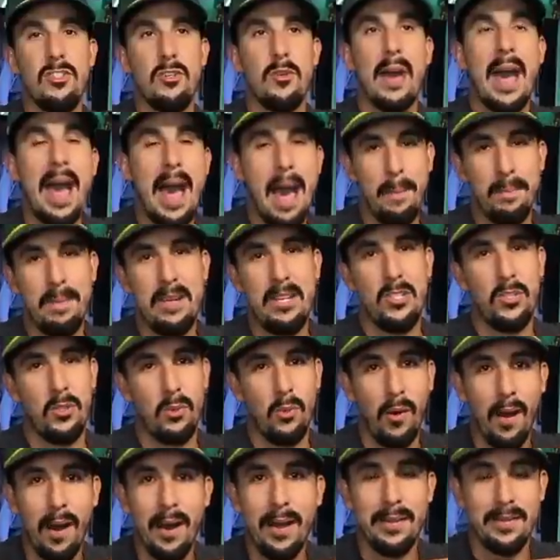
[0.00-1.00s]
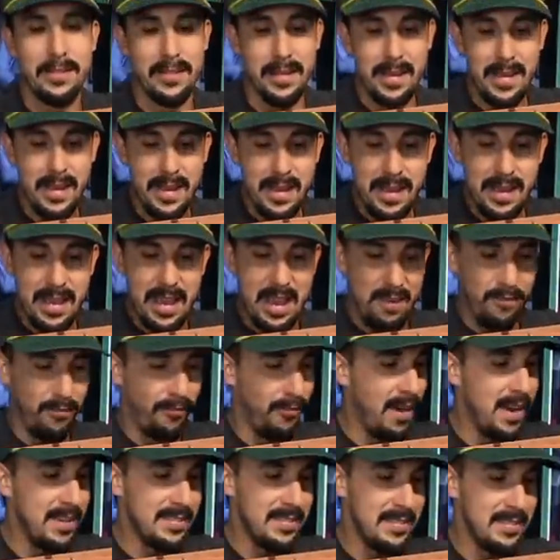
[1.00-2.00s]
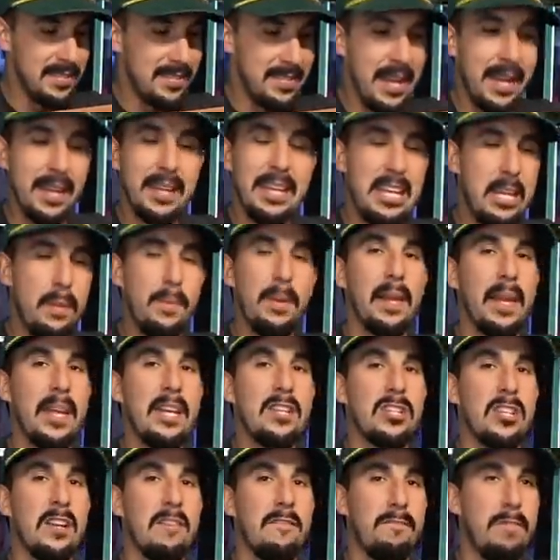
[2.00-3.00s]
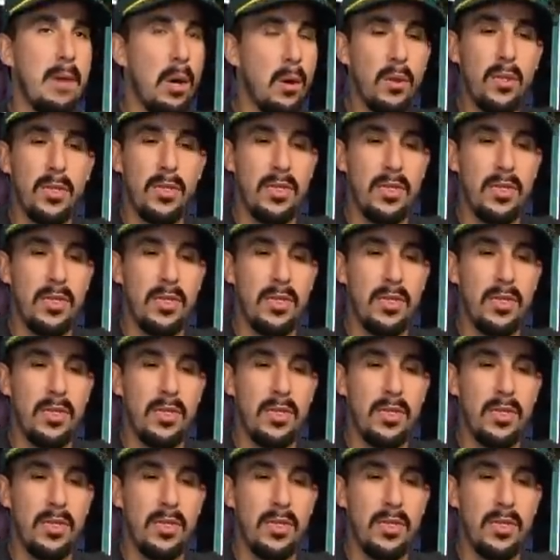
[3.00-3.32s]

you happy to hunt. And for us, this is that accumulation of both